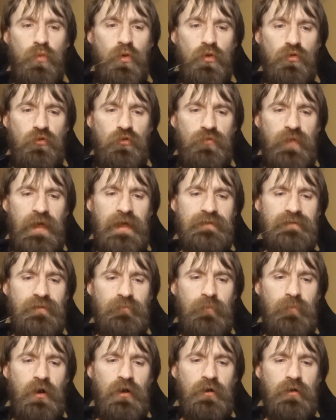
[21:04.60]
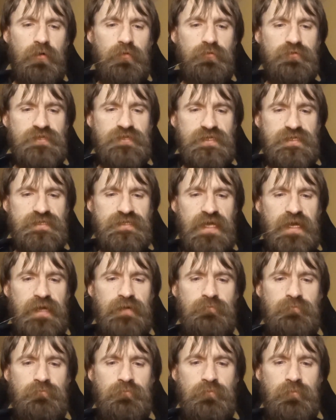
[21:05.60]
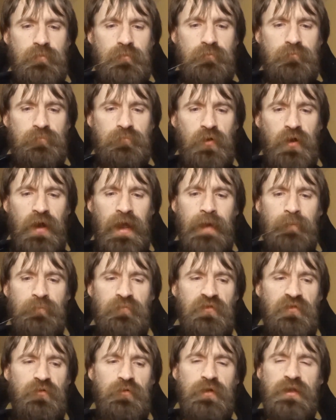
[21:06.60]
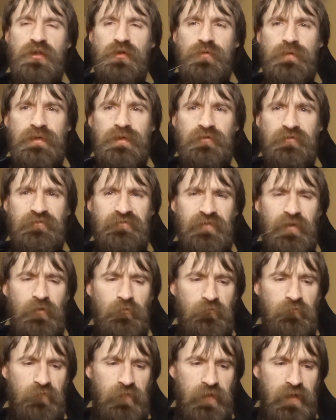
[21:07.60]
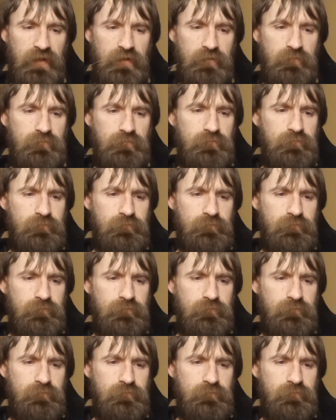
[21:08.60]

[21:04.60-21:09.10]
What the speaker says: We'll do that tomorrow, she said. Perhaps you can do it yourself then.